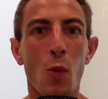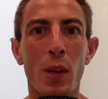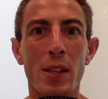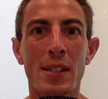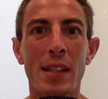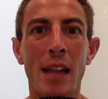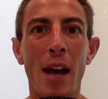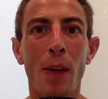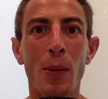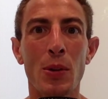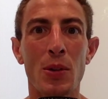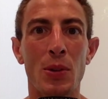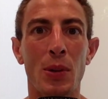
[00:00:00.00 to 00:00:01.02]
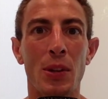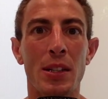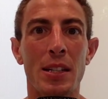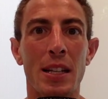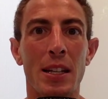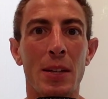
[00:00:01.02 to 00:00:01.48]
when Stowers was on the
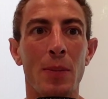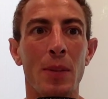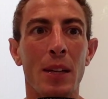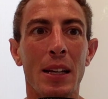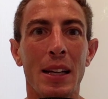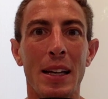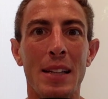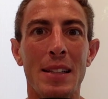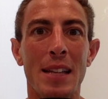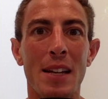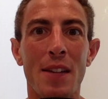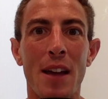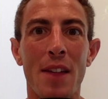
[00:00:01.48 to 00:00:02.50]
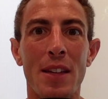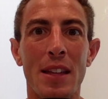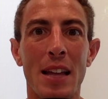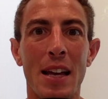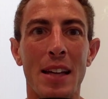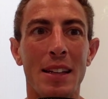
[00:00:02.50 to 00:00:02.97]
team, instead of
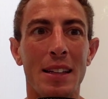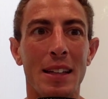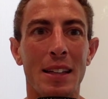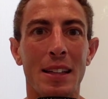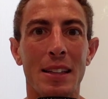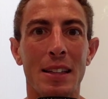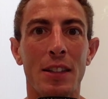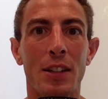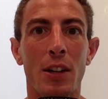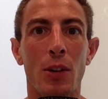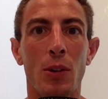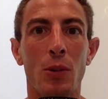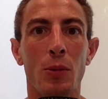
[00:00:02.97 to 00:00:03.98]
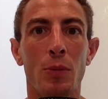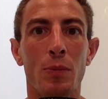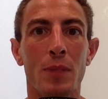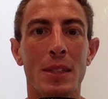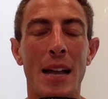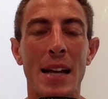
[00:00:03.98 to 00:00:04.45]
having that,
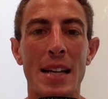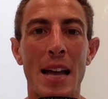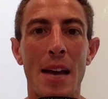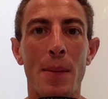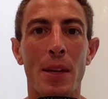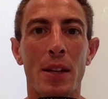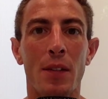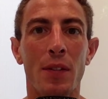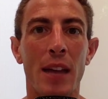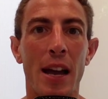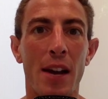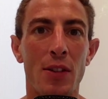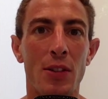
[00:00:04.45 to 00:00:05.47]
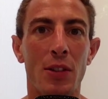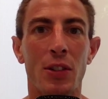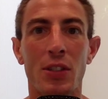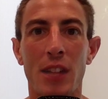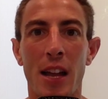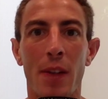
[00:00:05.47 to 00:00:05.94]
dynamic of Cowser
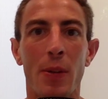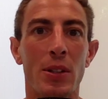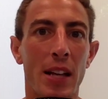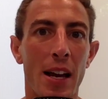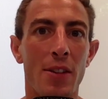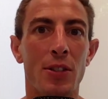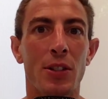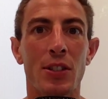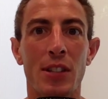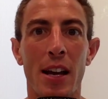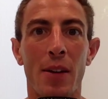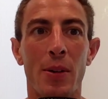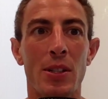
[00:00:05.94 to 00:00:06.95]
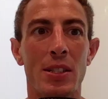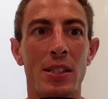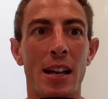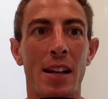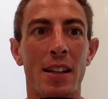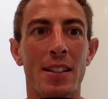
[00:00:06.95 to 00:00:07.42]
or Stowers,
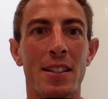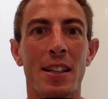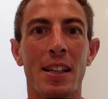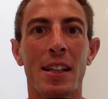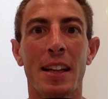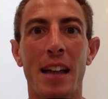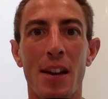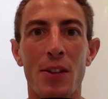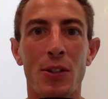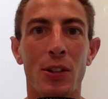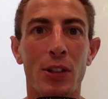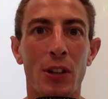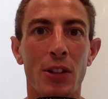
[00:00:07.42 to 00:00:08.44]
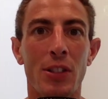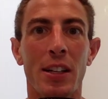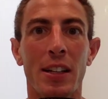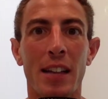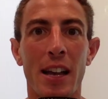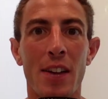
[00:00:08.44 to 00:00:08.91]
now it's Cowser or
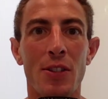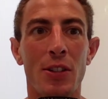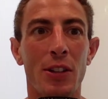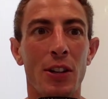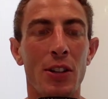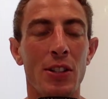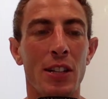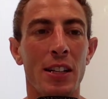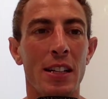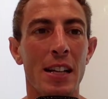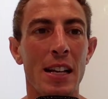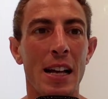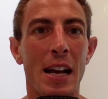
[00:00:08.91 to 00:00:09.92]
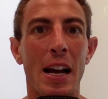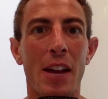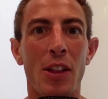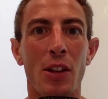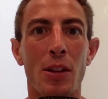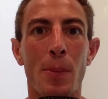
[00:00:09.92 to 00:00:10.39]
Kjerstad, Cowser or Kjerstad.
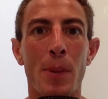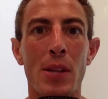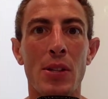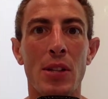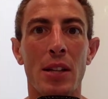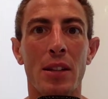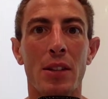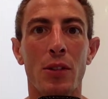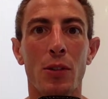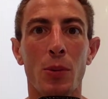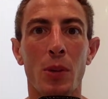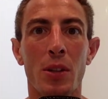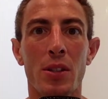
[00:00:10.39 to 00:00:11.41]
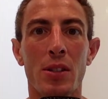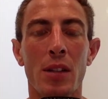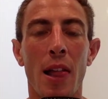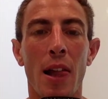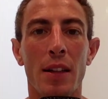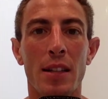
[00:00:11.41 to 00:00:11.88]
I thought the best thing to do
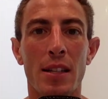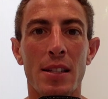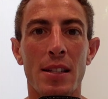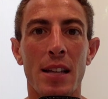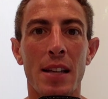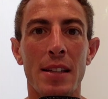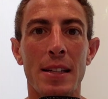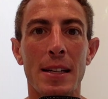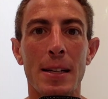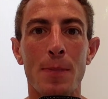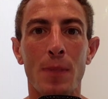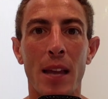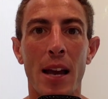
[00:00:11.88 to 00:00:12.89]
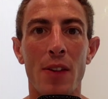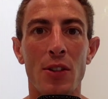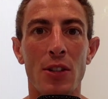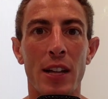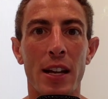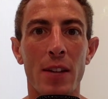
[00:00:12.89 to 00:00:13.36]
was to send
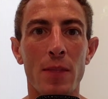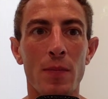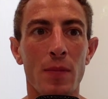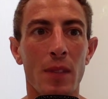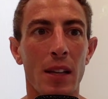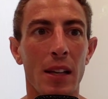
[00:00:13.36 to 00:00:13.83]
Cowser down